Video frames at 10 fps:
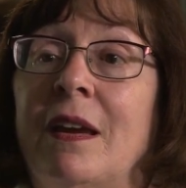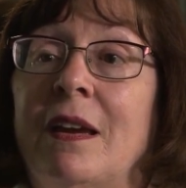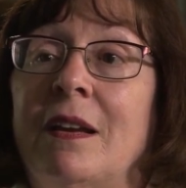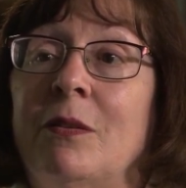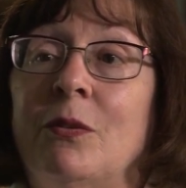
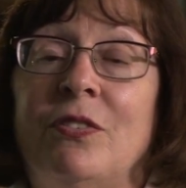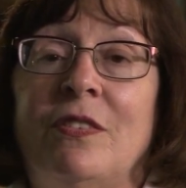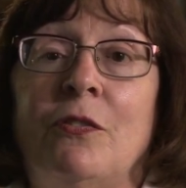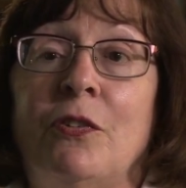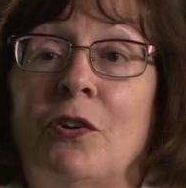and it was
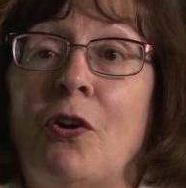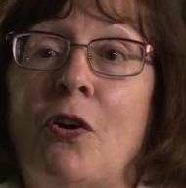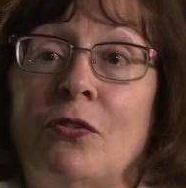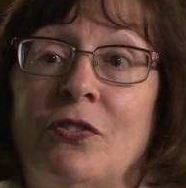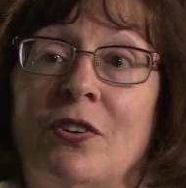
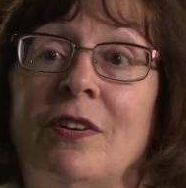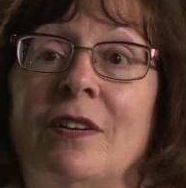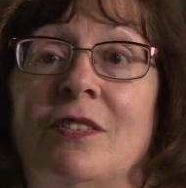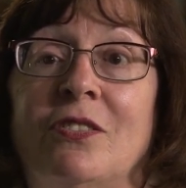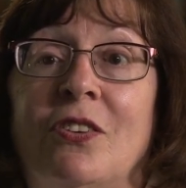difficult
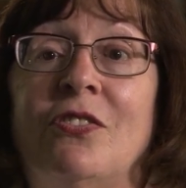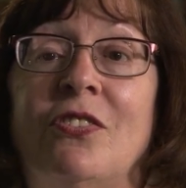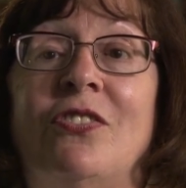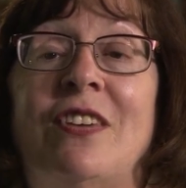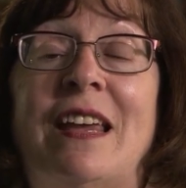just
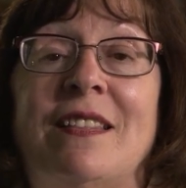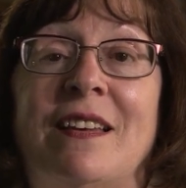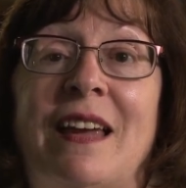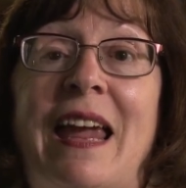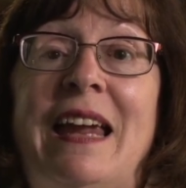to say
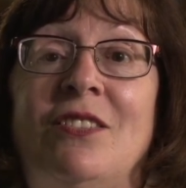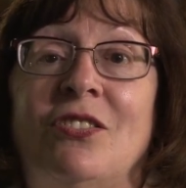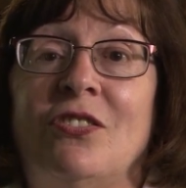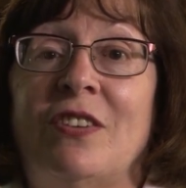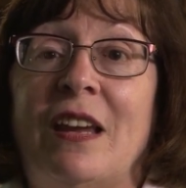the H's.